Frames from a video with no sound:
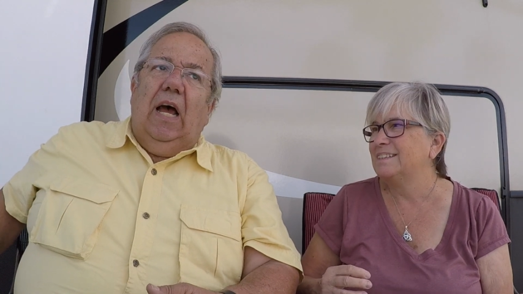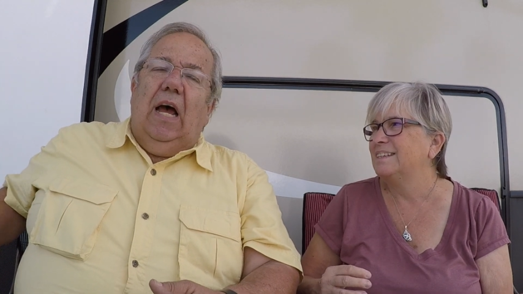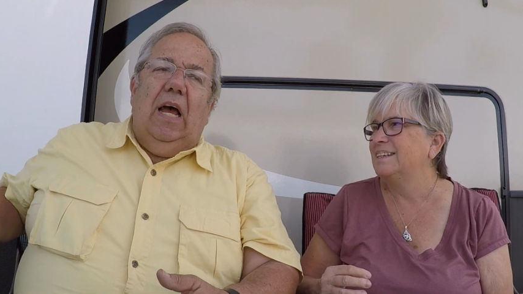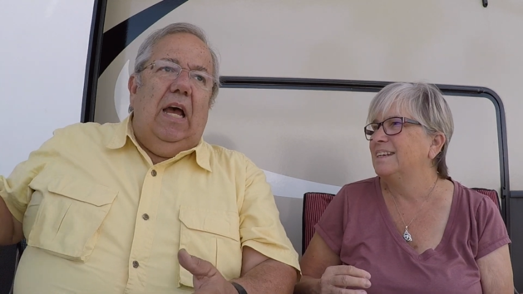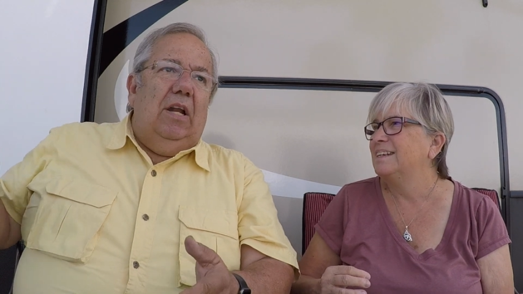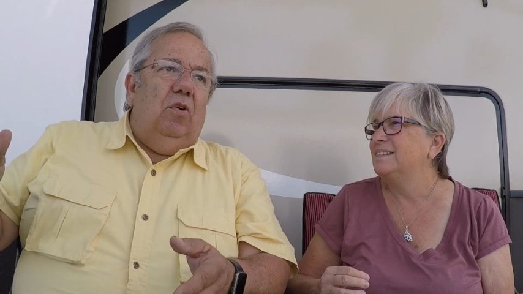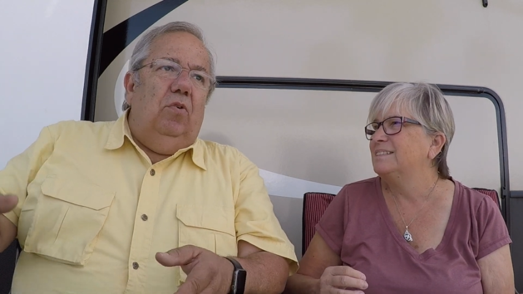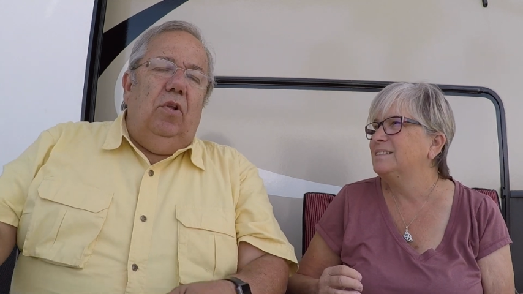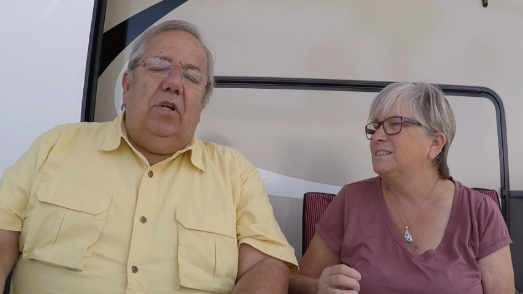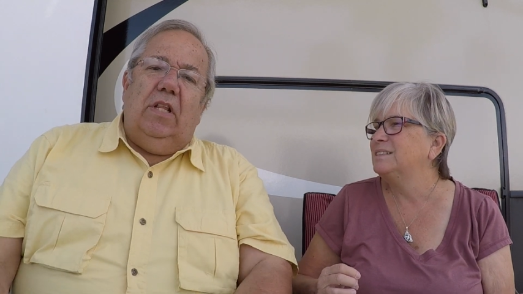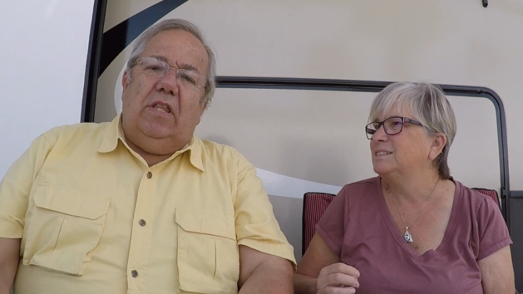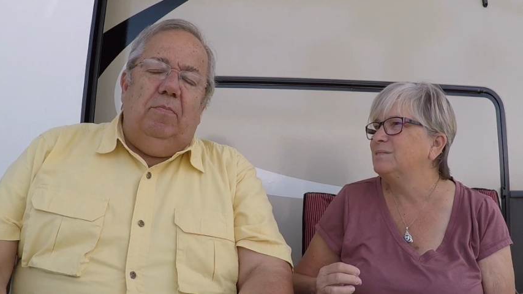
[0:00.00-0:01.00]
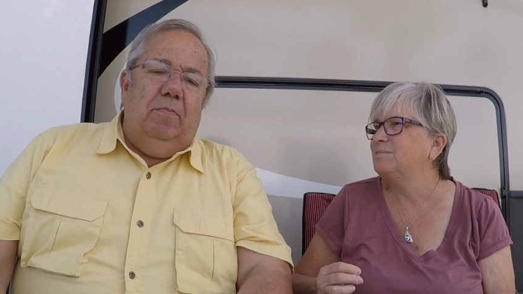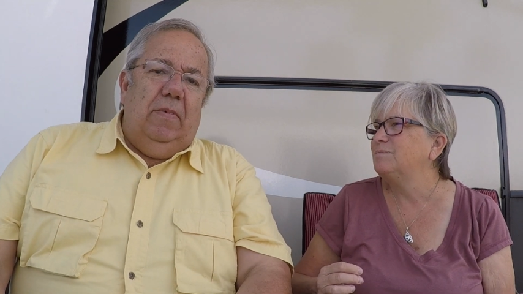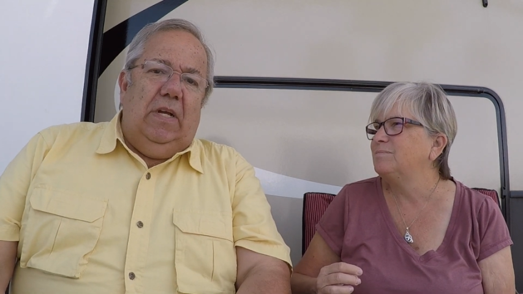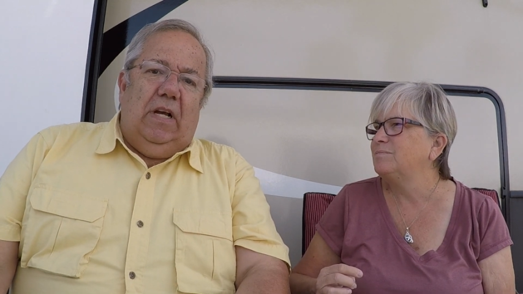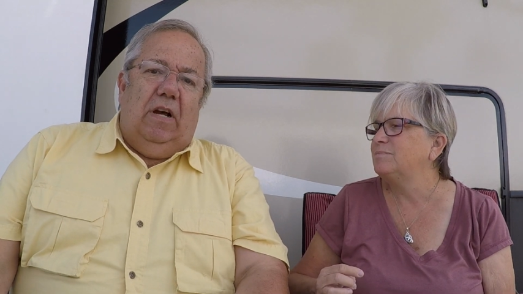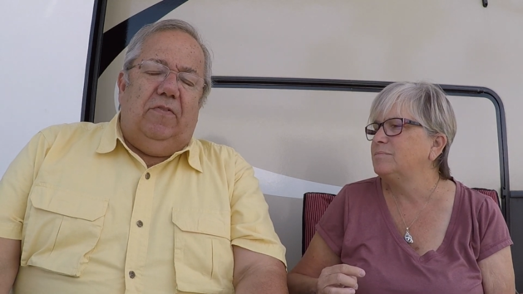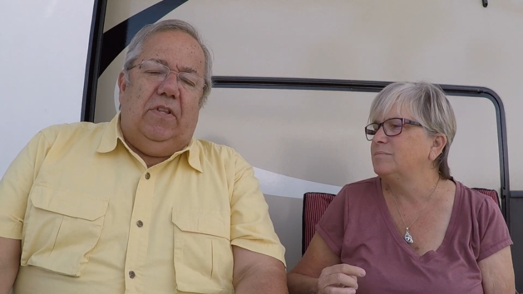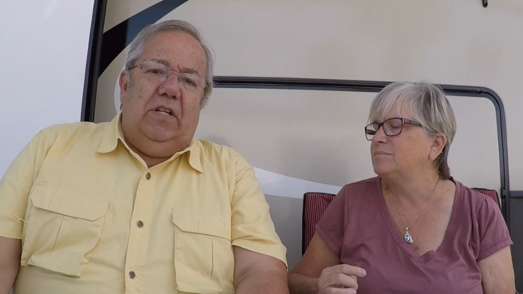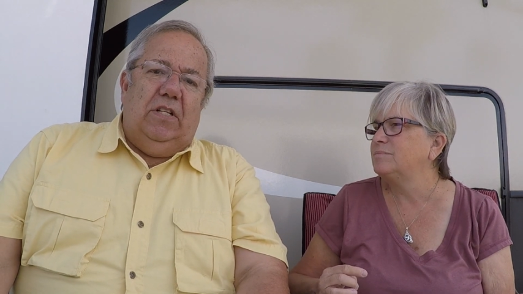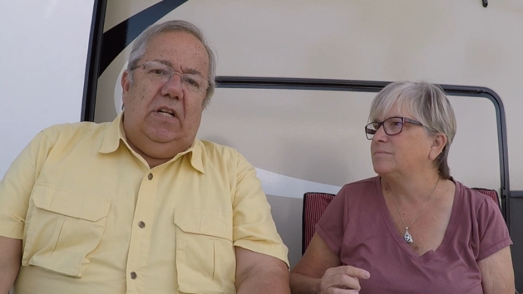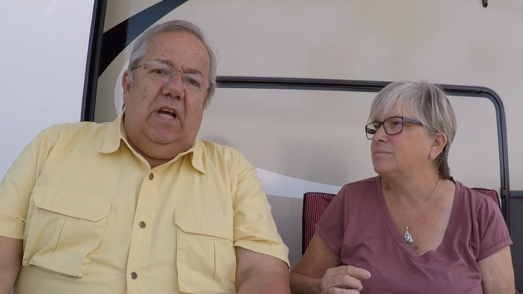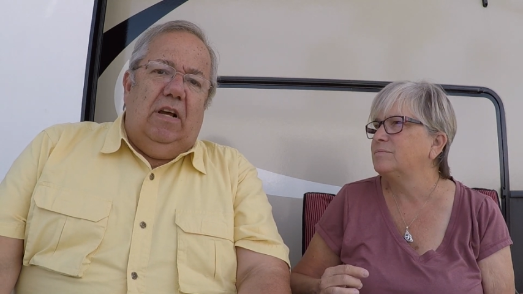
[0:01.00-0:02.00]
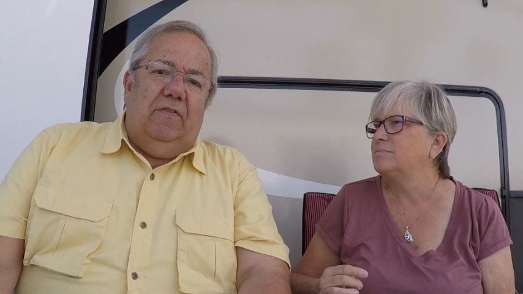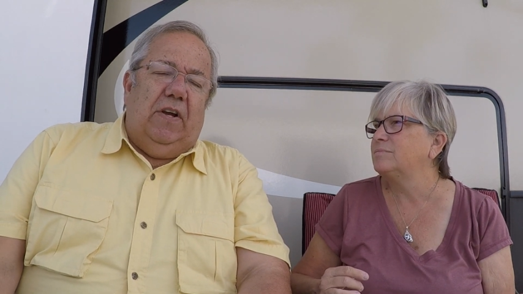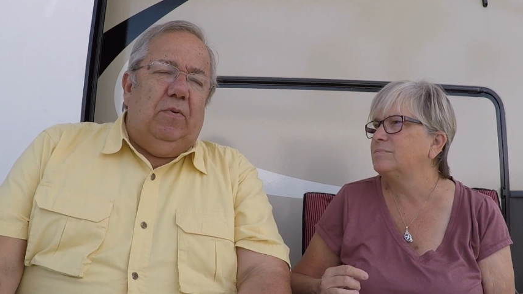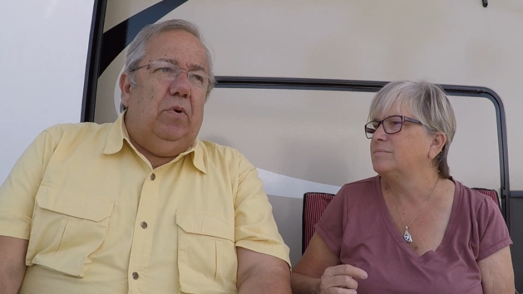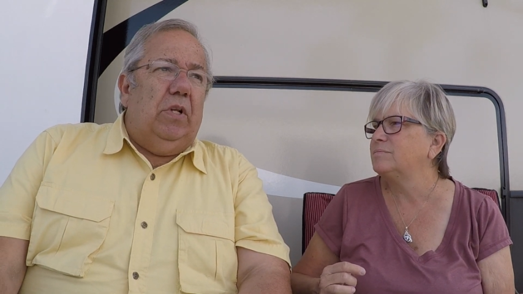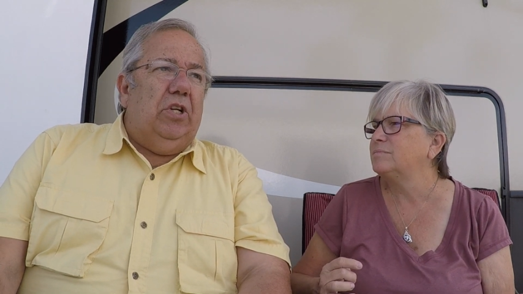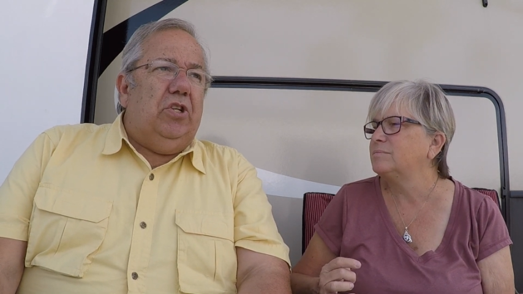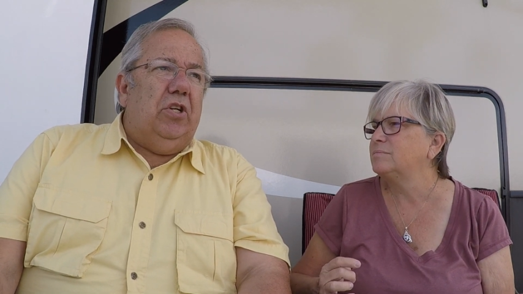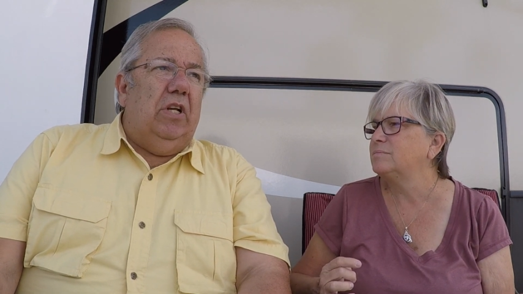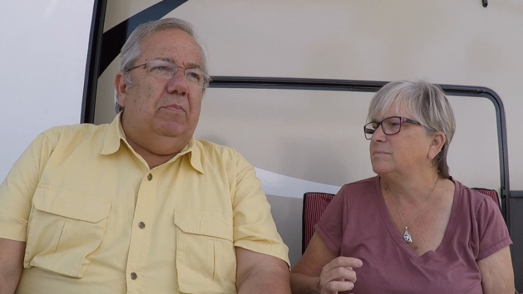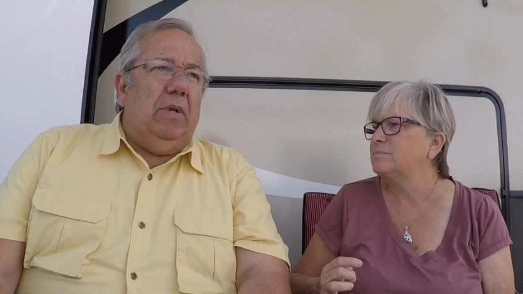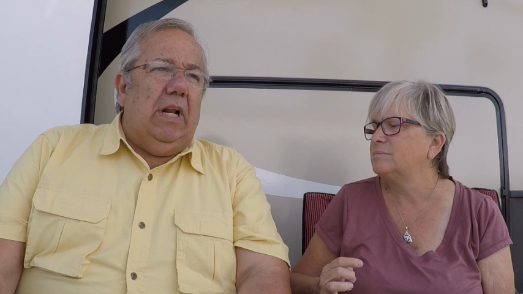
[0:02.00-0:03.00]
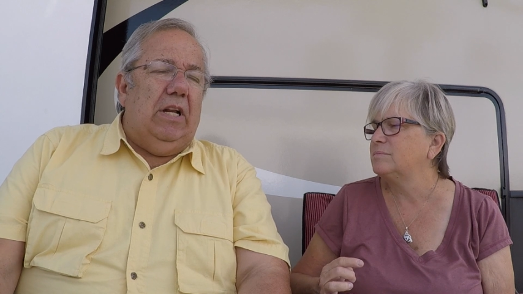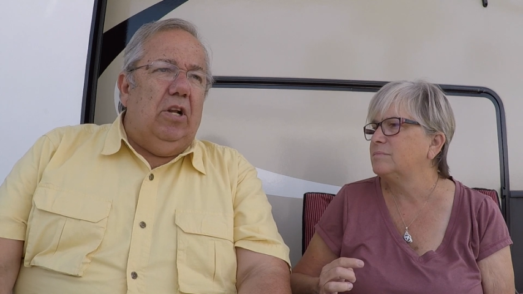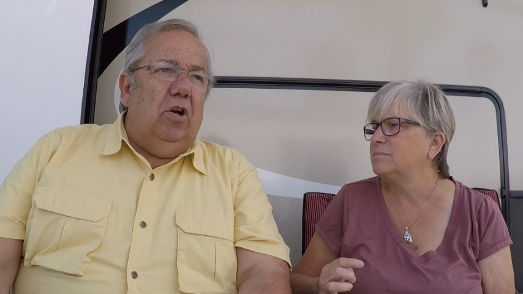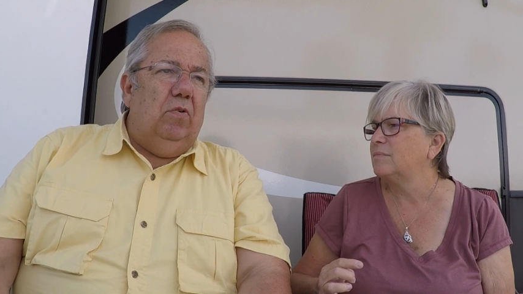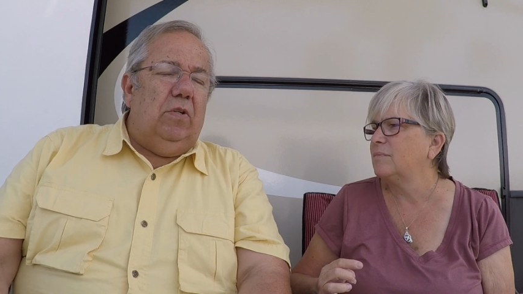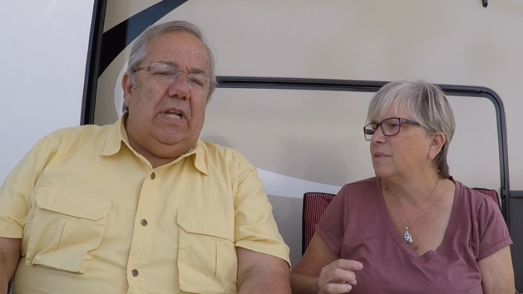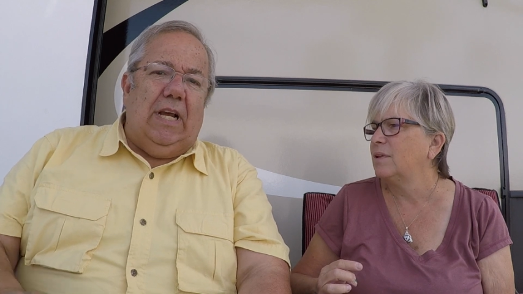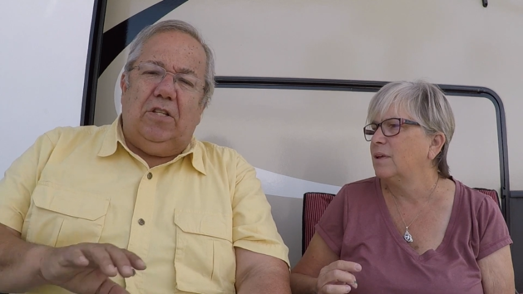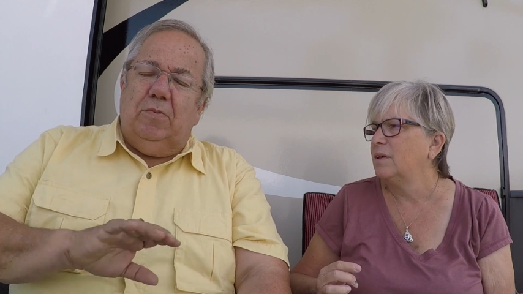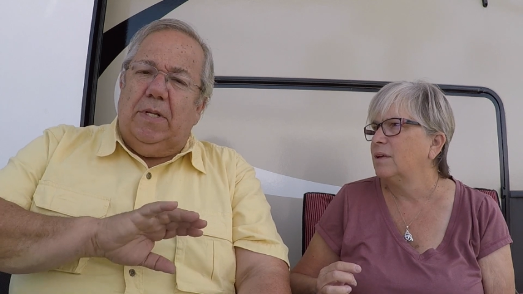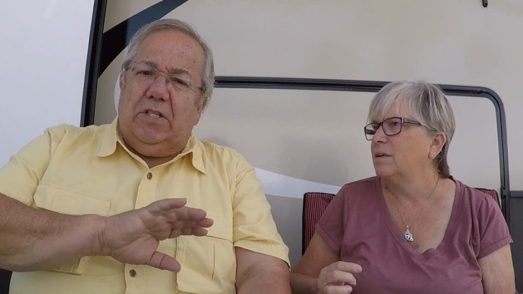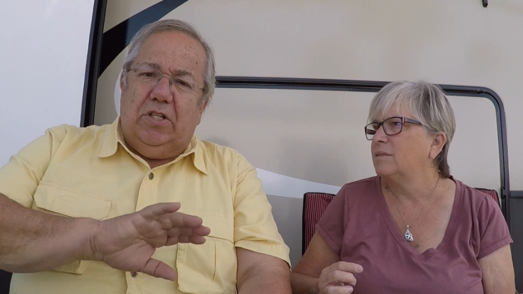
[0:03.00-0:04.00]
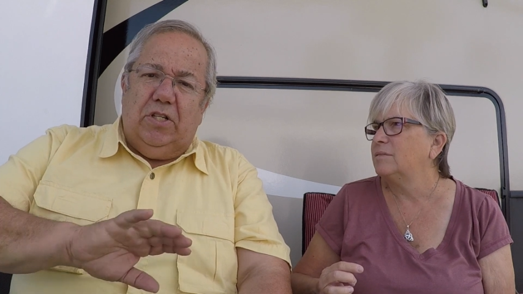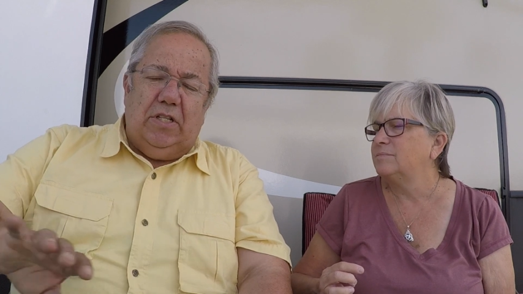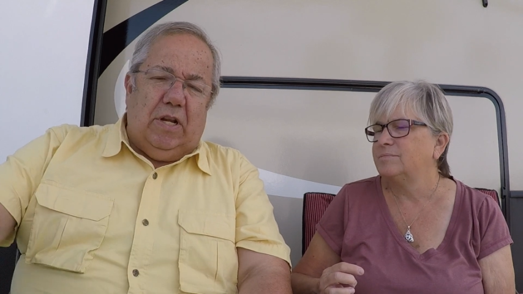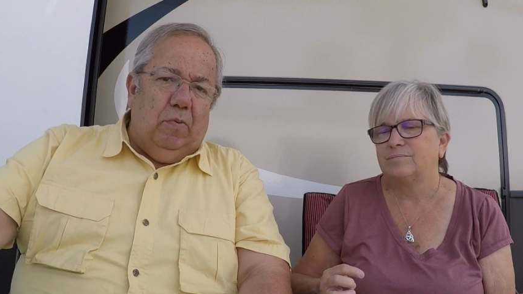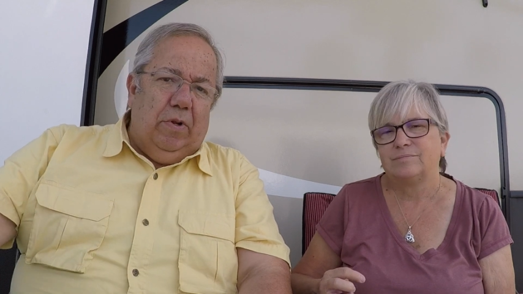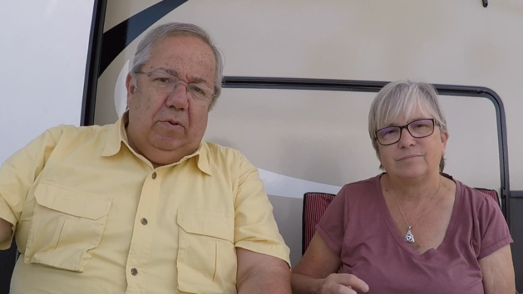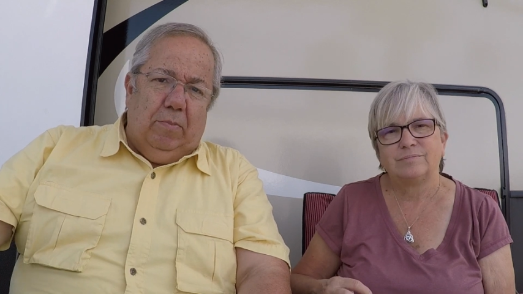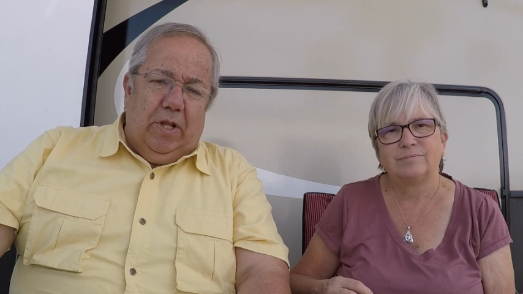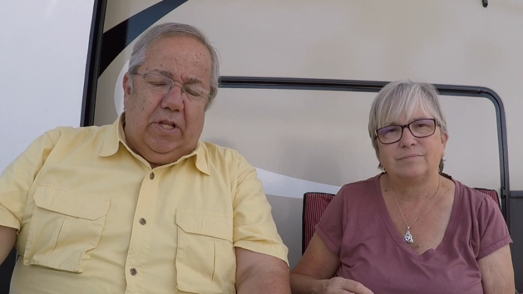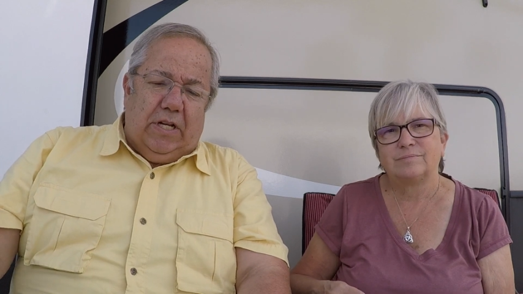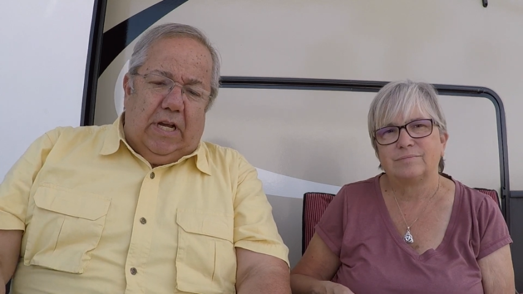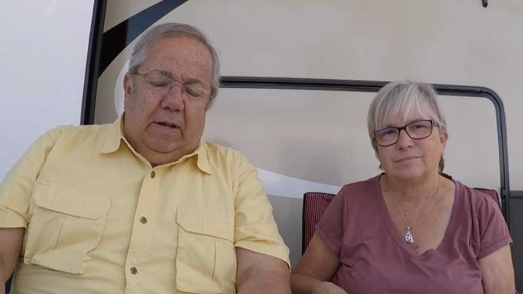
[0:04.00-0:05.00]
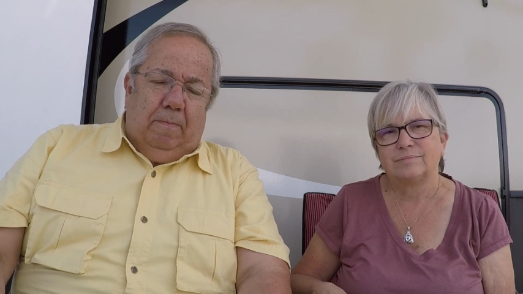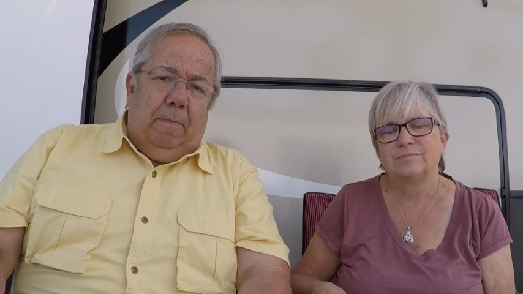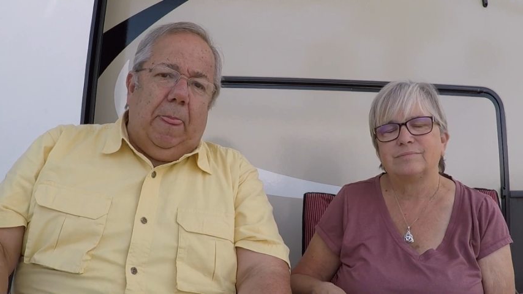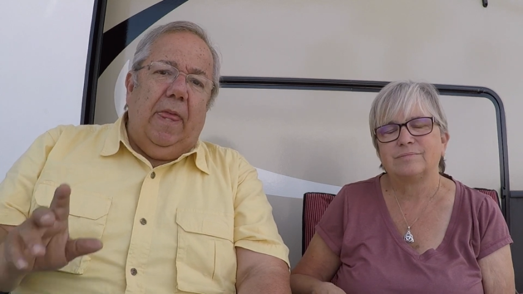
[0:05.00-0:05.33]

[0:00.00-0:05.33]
Speaker 1: I, I, don't look at them often enough. I really should, but I don't. Text messages, I read them all the time,